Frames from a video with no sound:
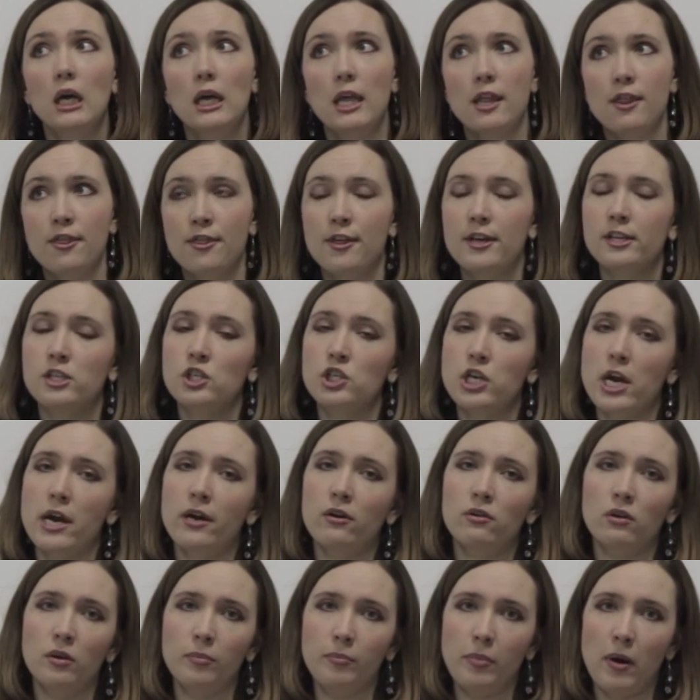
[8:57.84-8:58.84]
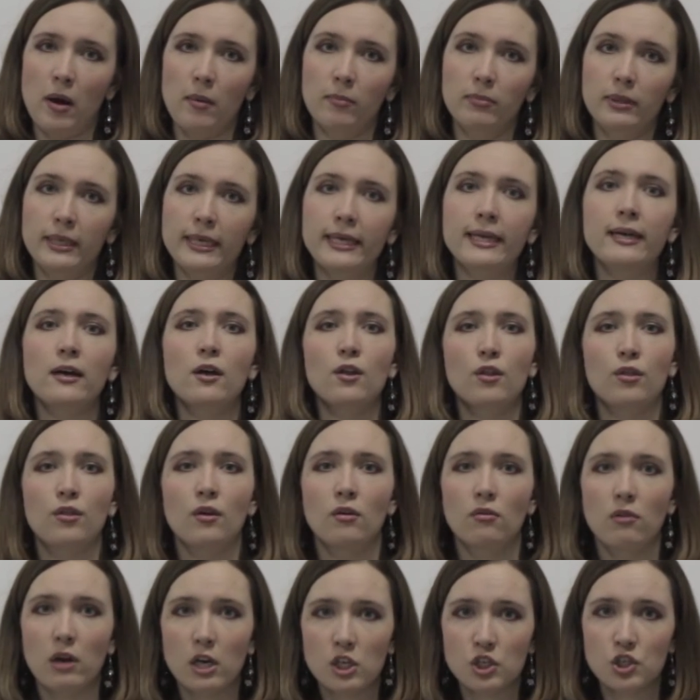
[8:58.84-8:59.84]
the Czech Republic,
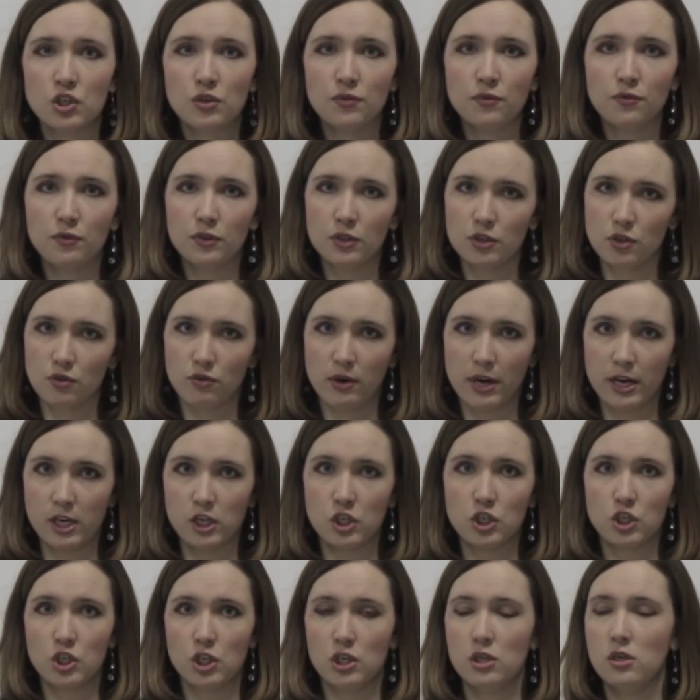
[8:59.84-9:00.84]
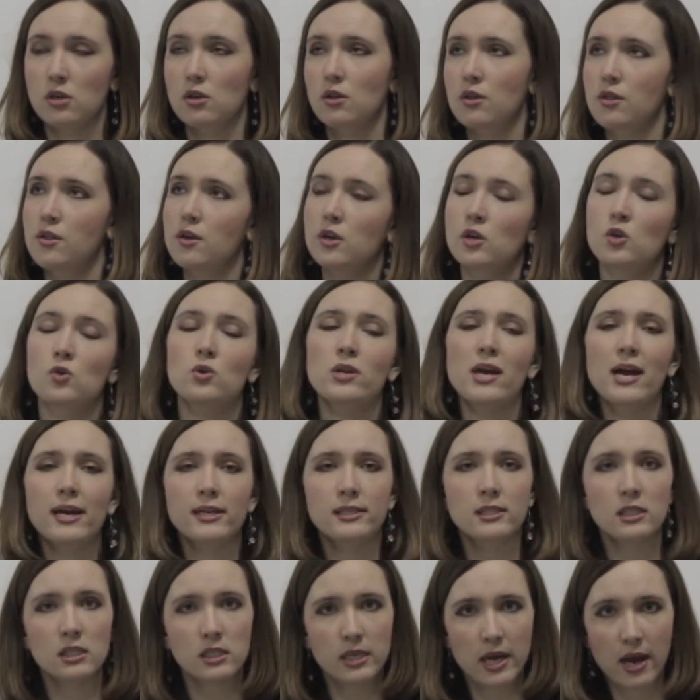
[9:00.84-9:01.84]
the Russian Federation, the
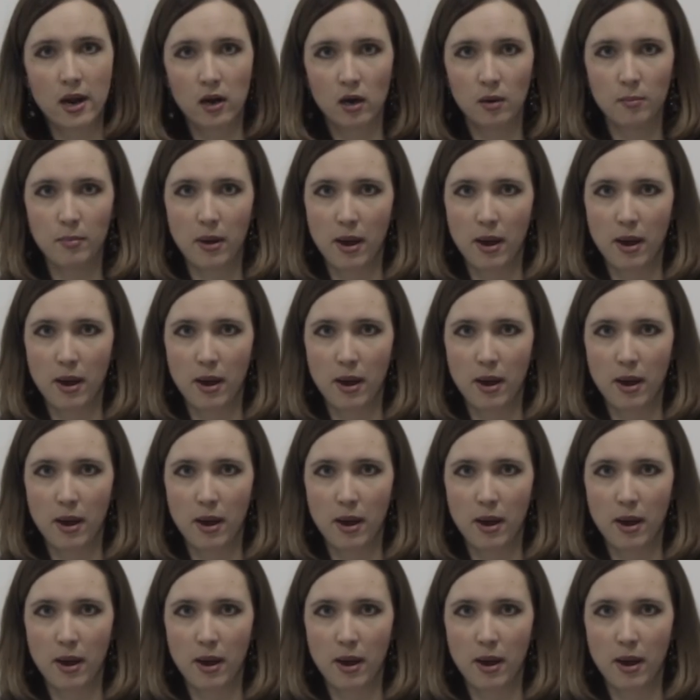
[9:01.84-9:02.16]
United Arab